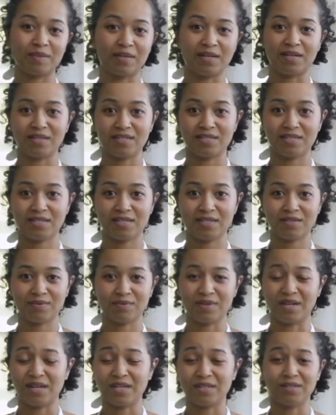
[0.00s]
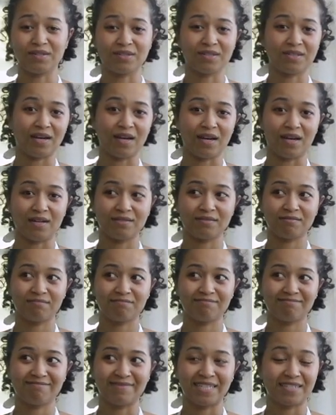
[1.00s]
but when I look at
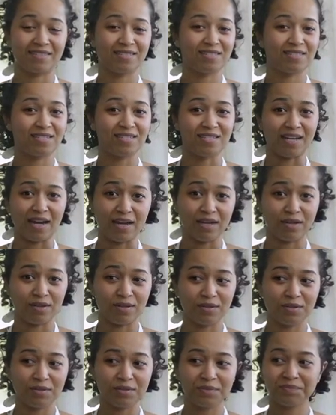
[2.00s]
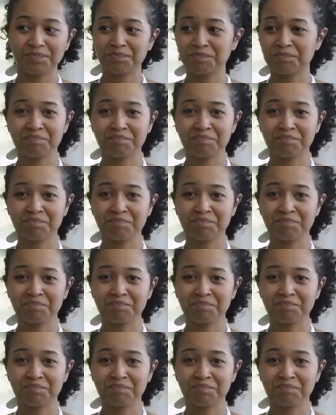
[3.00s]
like style